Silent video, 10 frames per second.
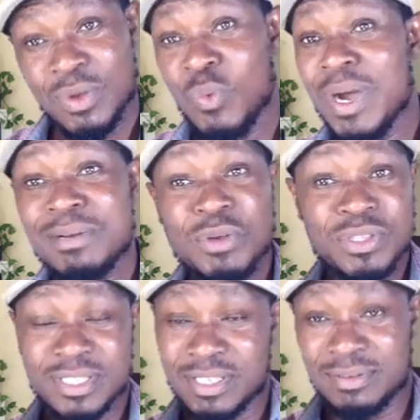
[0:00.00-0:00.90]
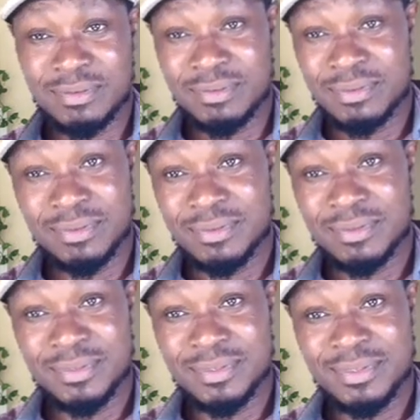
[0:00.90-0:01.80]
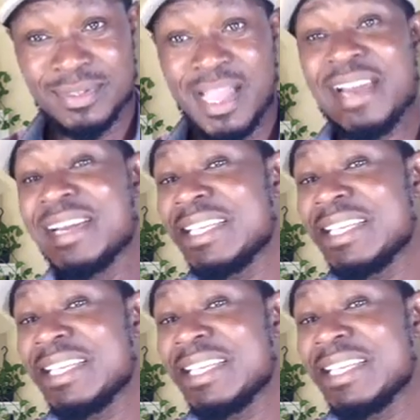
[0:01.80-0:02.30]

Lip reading: One more thing, and